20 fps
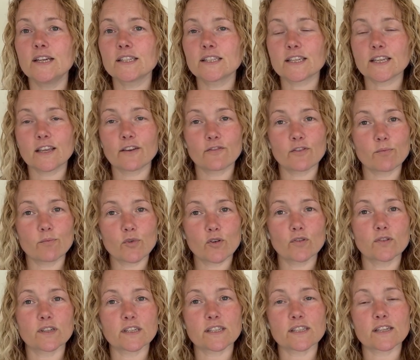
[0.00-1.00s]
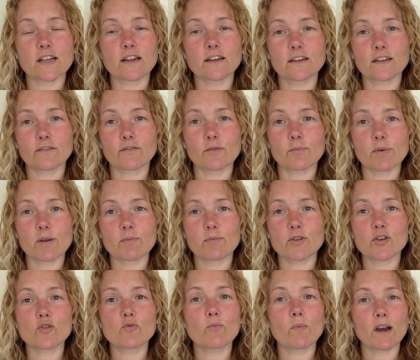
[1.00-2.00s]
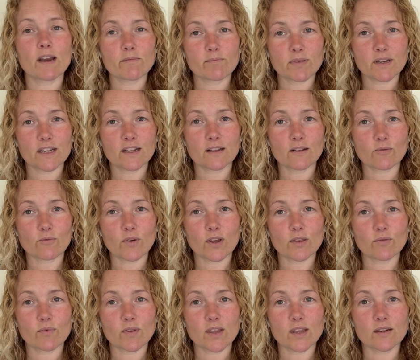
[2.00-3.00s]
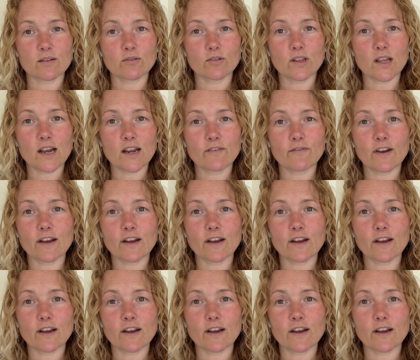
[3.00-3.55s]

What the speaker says: to give you more understanding of the people you might be dealing with within your life,